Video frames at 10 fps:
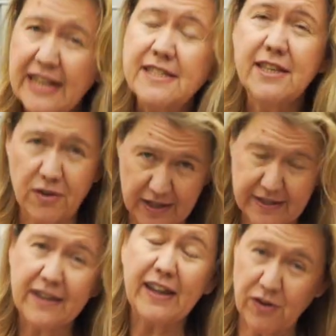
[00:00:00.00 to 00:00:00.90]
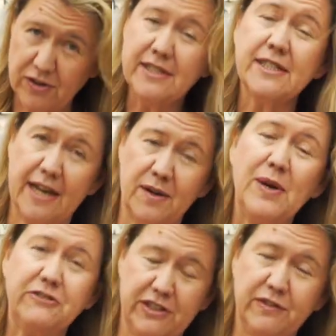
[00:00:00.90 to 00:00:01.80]
That's the only thing that goes inside a
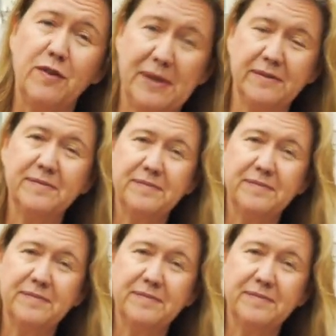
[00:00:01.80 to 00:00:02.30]
waste transformer.